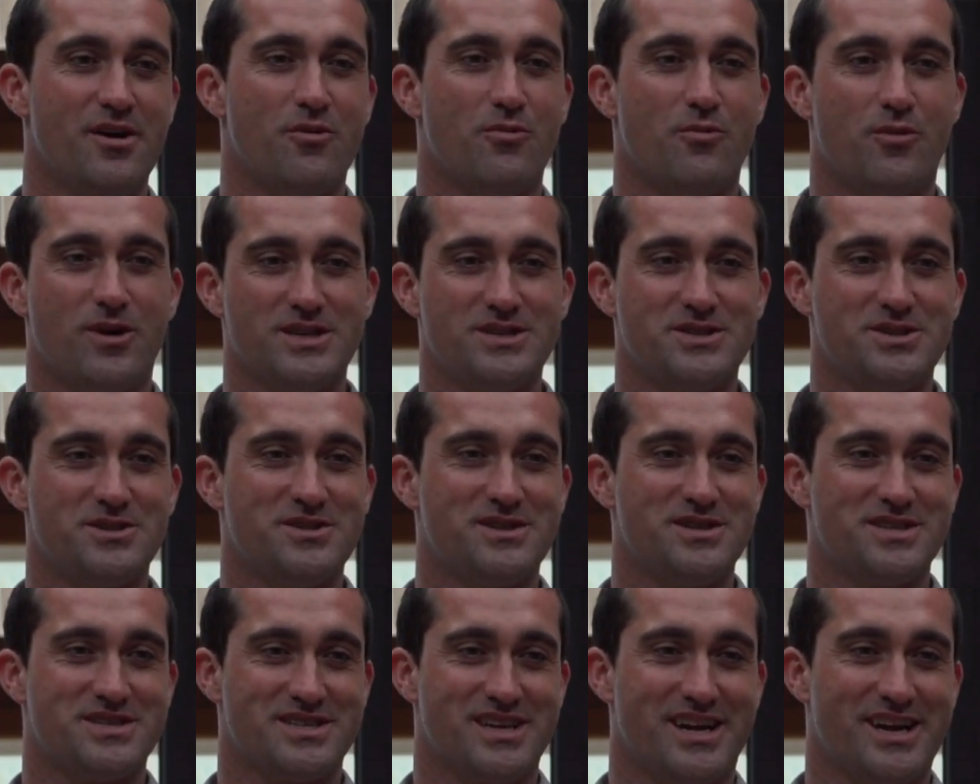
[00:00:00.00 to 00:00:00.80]
Once
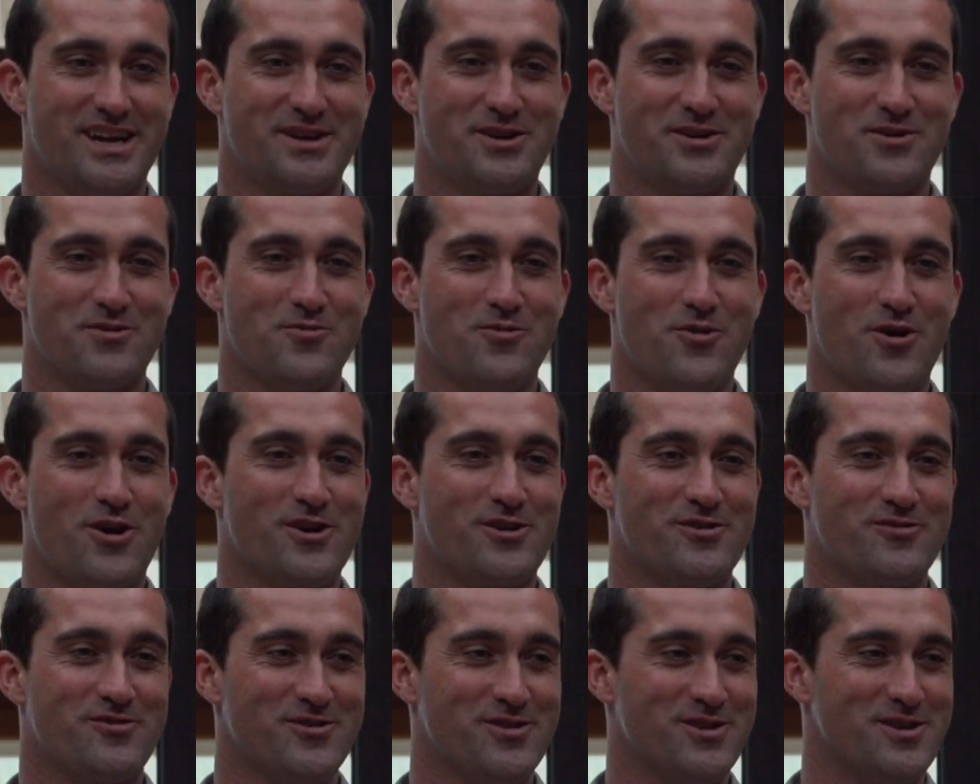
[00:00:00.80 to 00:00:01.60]
you design your
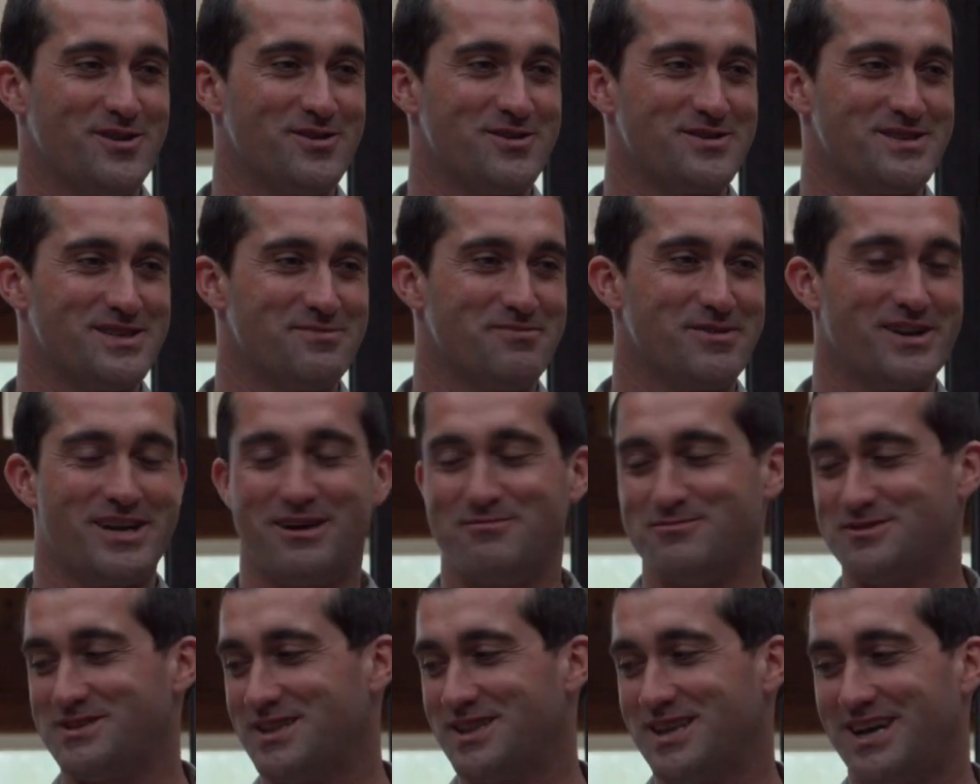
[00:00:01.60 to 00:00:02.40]
water flows, it
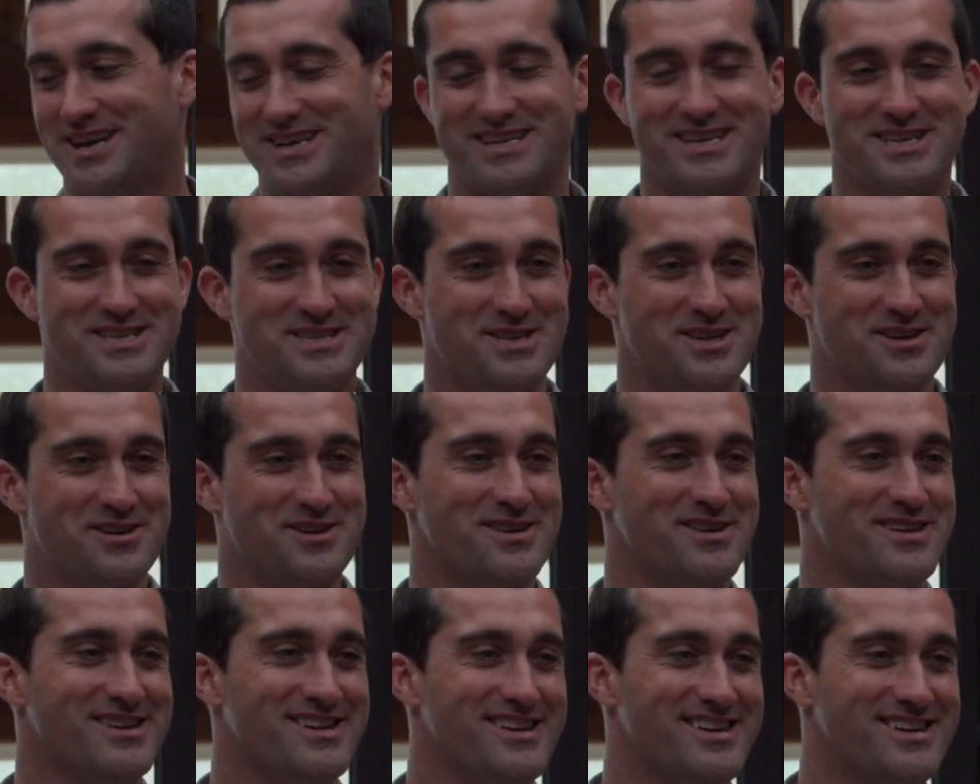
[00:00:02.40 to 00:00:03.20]
becomes a lot
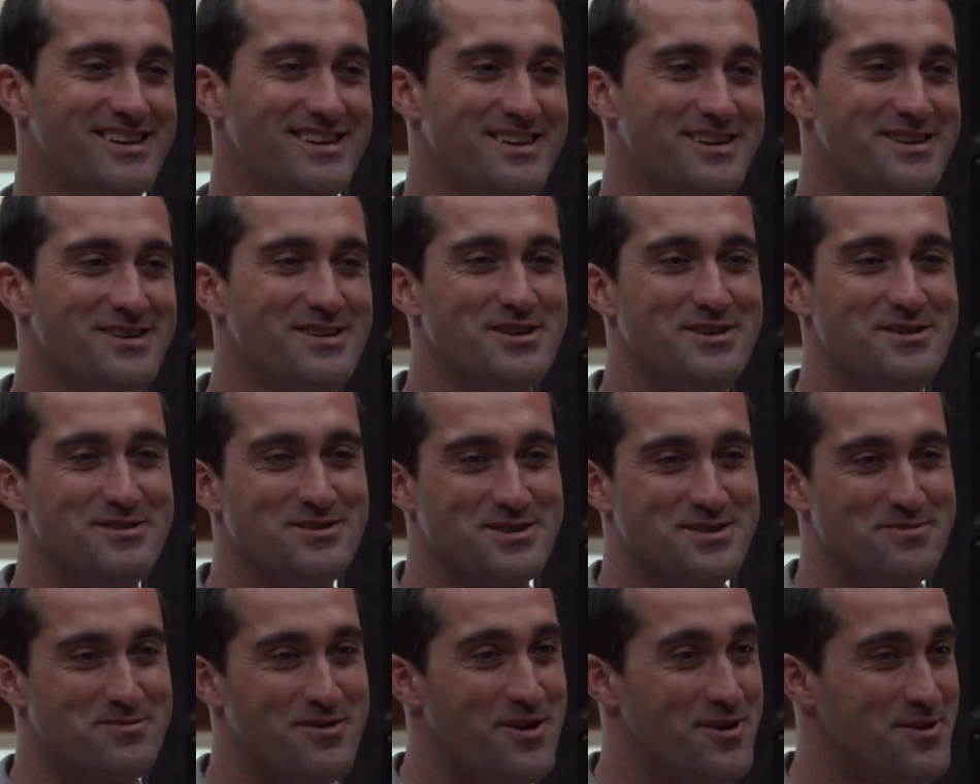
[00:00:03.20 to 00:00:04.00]
easier to
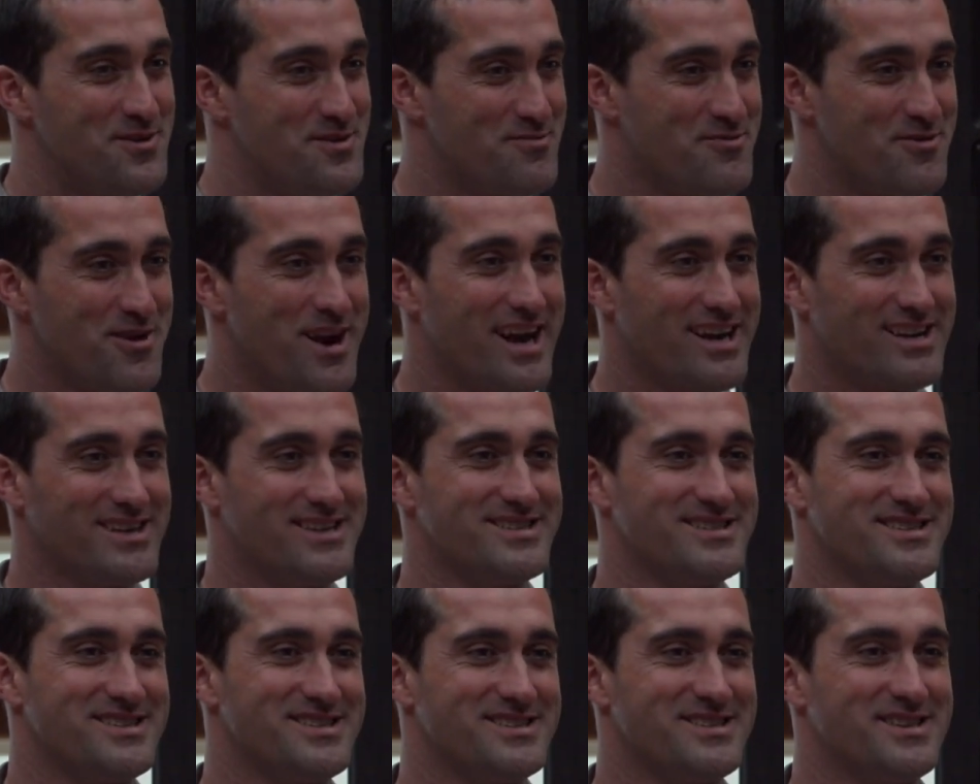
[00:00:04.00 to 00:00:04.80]
use the, all the
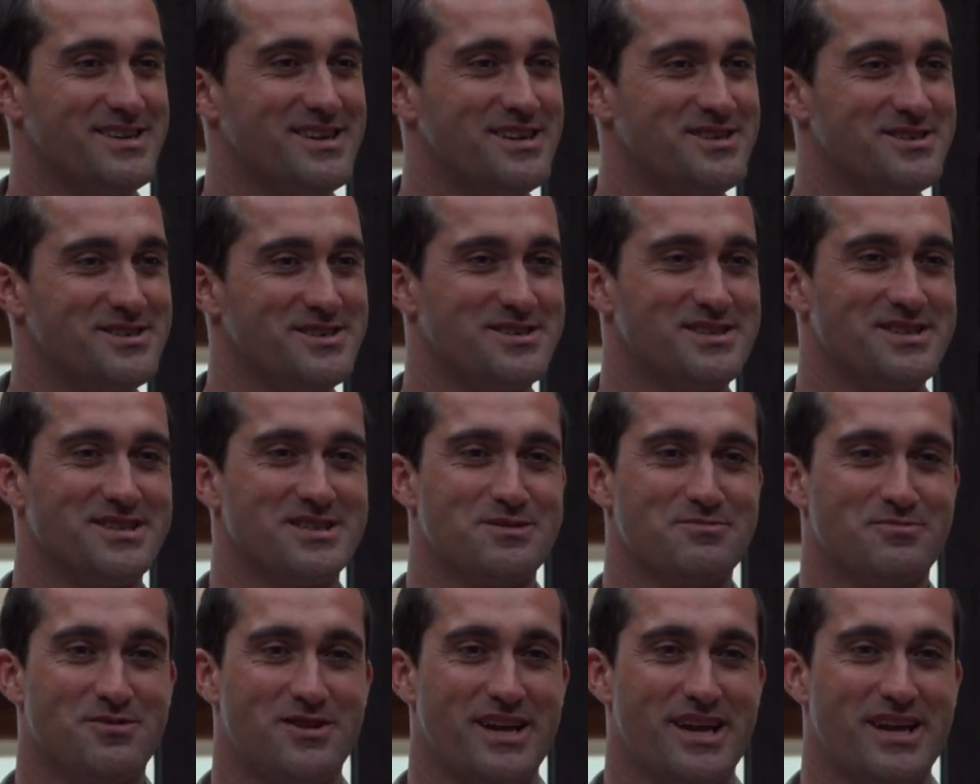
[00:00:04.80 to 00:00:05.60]
practices that I just
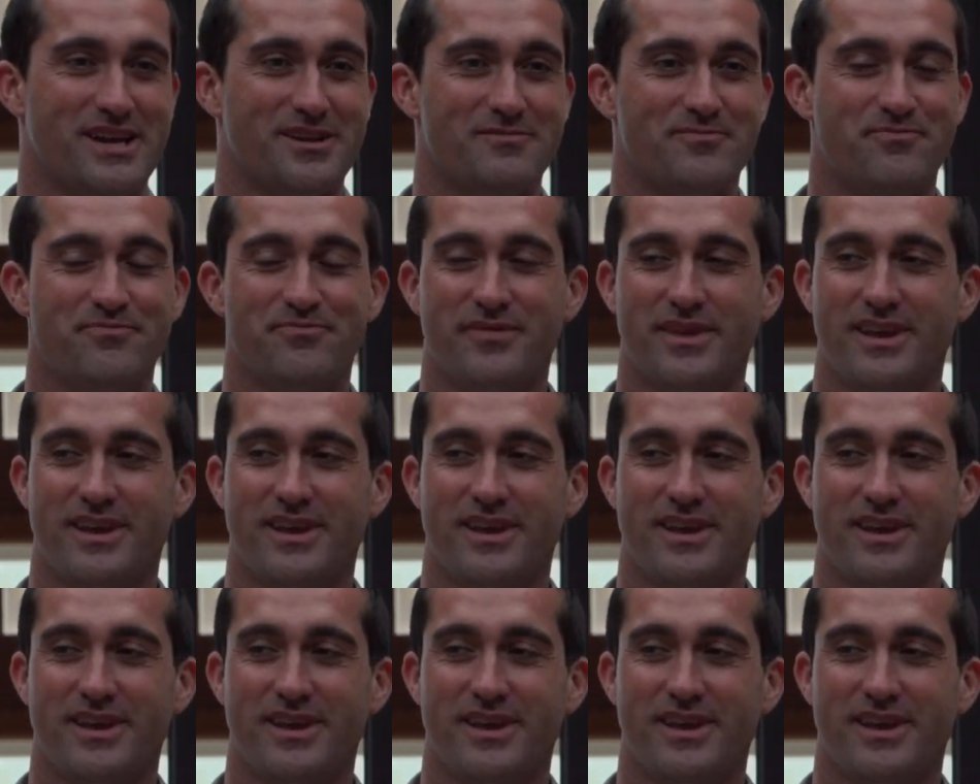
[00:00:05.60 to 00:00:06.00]
explained.